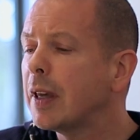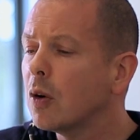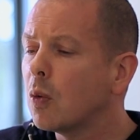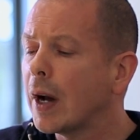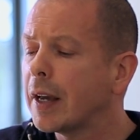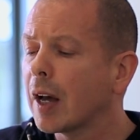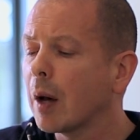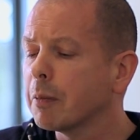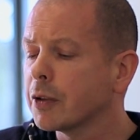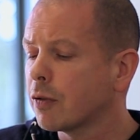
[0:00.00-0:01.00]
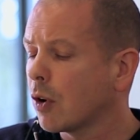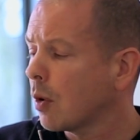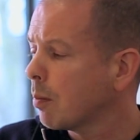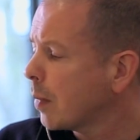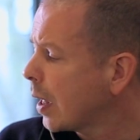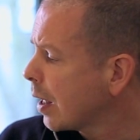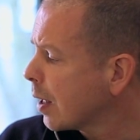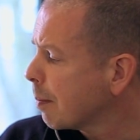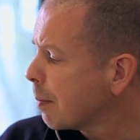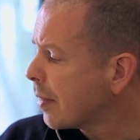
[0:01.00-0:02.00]
"Be Your Way" comes from
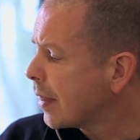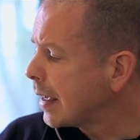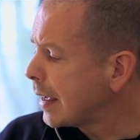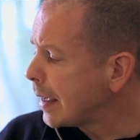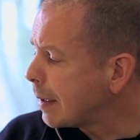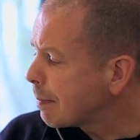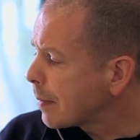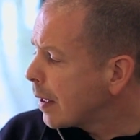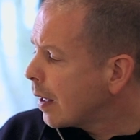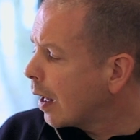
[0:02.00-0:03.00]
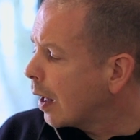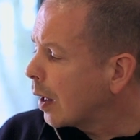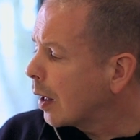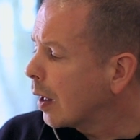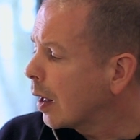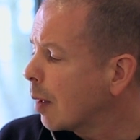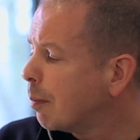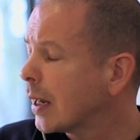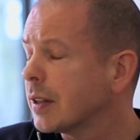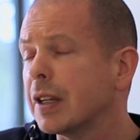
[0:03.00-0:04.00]
the
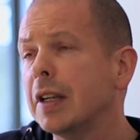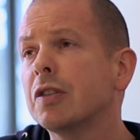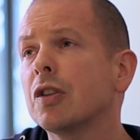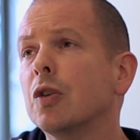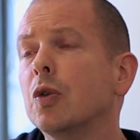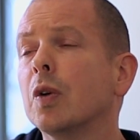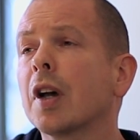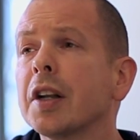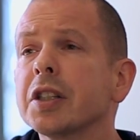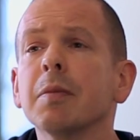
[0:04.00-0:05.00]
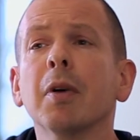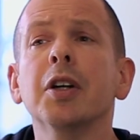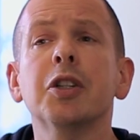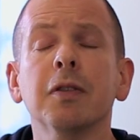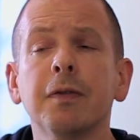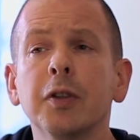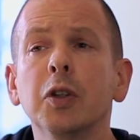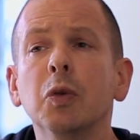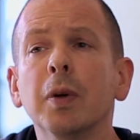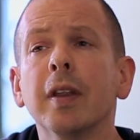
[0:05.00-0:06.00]
ability to customize your
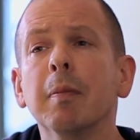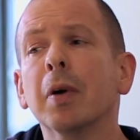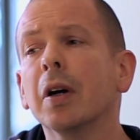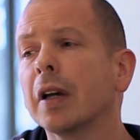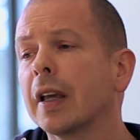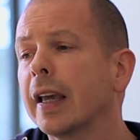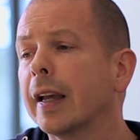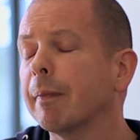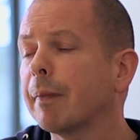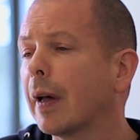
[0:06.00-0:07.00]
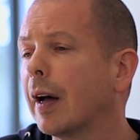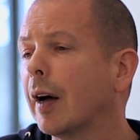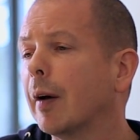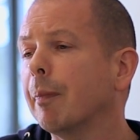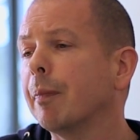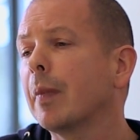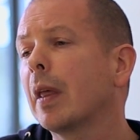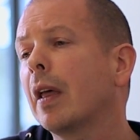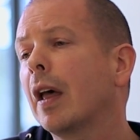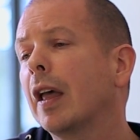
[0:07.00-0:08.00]
food within Burger King.
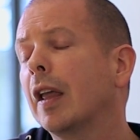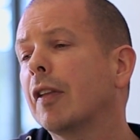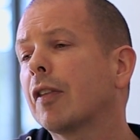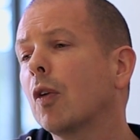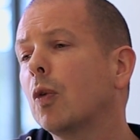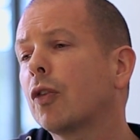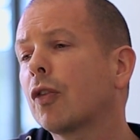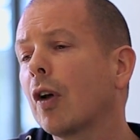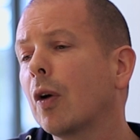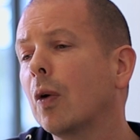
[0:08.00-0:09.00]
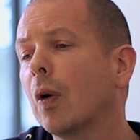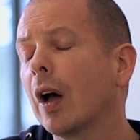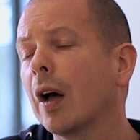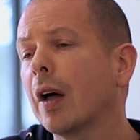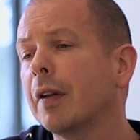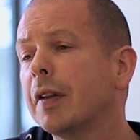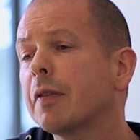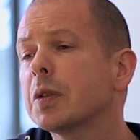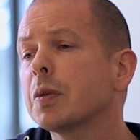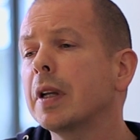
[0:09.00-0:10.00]
It's also the
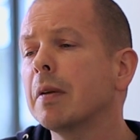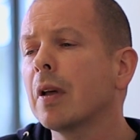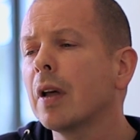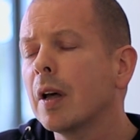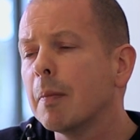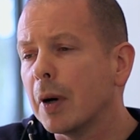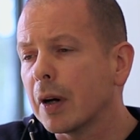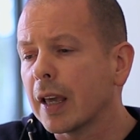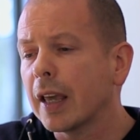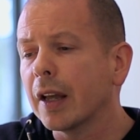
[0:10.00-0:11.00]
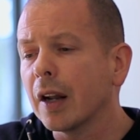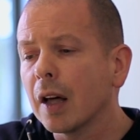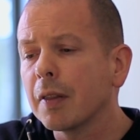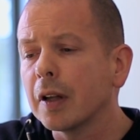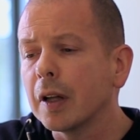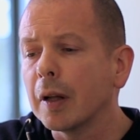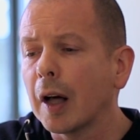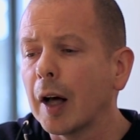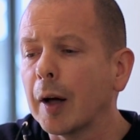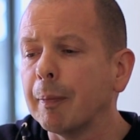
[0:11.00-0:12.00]
difference between Burger King and other
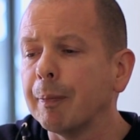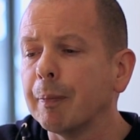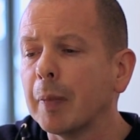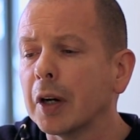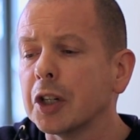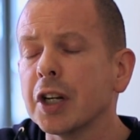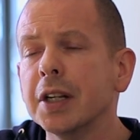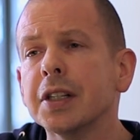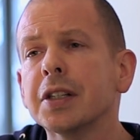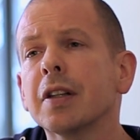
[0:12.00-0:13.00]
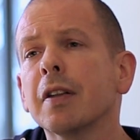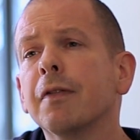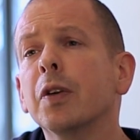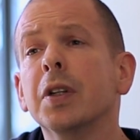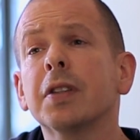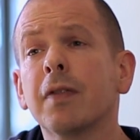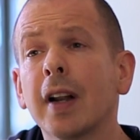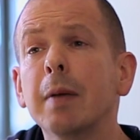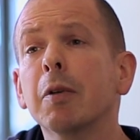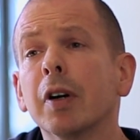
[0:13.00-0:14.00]
burger chains is that the food is flame